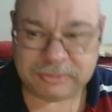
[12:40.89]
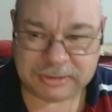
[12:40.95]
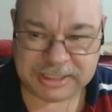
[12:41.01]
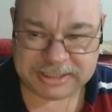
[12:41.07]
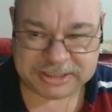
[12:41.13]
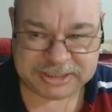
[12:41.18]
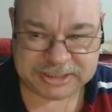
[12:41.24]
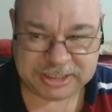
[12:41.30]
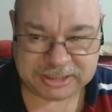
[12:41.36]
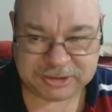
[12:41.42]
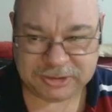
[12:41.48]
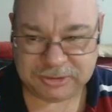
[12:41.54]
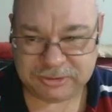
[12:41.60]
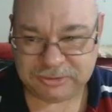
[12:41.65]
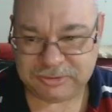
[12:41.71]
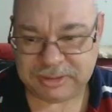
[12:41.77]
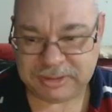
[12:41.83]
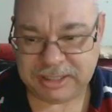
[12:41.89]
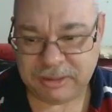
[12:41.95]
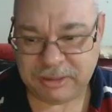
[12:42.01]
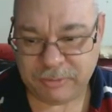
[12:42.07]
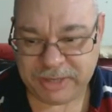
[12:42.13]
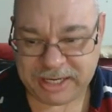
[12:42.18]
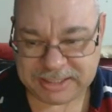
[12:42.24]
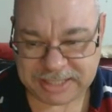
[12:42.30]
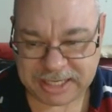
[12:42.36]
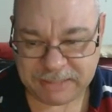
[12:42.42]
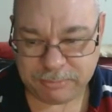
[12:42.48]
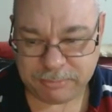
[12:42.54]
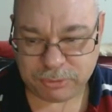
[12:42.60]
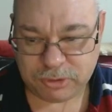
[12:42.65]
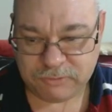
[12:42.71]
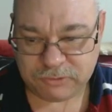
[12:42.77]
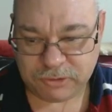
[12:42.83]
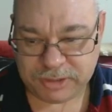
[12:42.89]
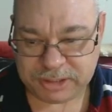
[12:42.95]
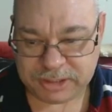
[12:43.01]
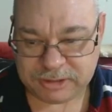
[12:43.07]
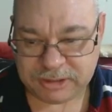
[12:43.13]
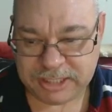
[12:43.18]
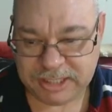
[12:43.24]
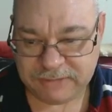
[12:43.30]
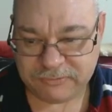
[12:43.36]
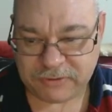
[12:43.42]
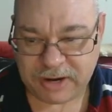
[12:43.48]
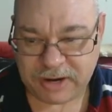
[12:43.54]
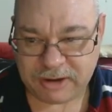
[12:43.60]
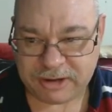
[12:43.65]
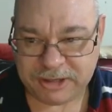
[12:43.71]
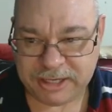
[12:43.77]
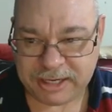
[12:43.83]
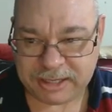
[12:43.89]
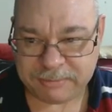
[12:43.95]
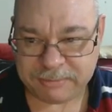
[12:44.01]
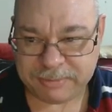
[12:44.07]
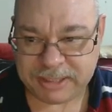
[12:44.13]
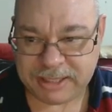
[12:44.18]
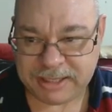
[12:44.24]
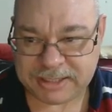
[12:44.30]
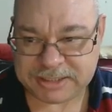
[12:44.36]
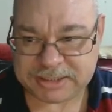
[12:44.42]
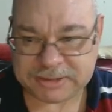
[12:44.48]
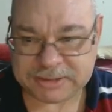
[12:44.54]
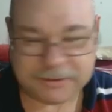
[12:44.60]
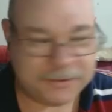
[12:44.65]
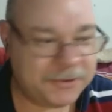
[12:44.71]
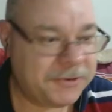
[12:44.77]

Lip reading: Let's stick to, we're going to take Improved Critical here for our Kinetic Blast.